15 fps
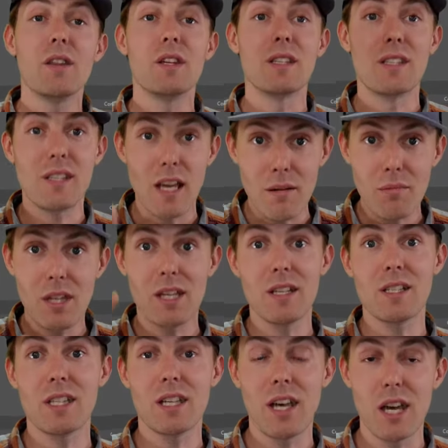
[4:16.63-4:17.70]
The same thing
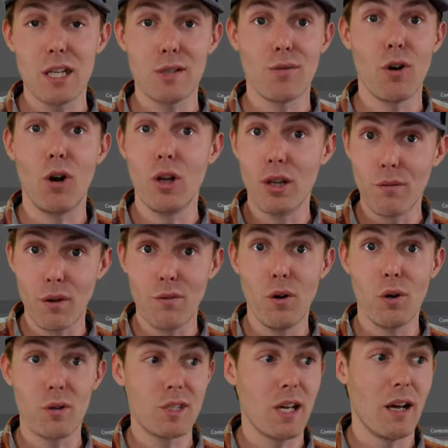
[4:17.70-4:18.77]
is the case for all of you
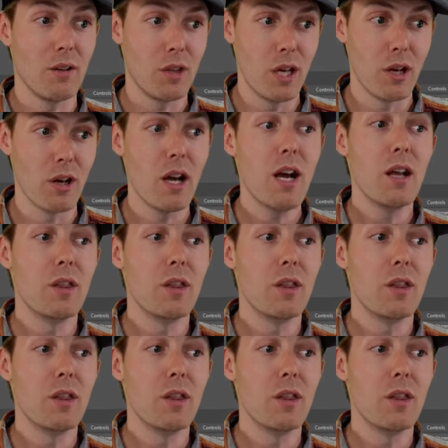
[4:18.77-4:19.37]
folks out there